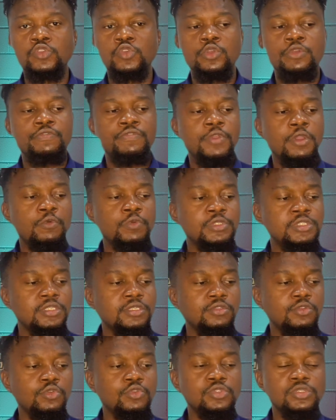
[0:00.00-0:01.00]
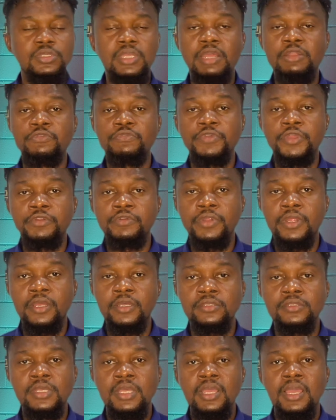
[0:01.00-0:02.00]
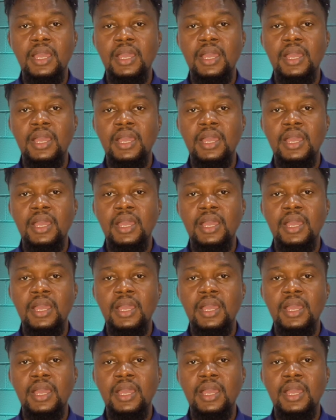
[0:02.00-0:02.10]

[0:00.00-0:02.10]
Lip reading: So if you are within those kind of areas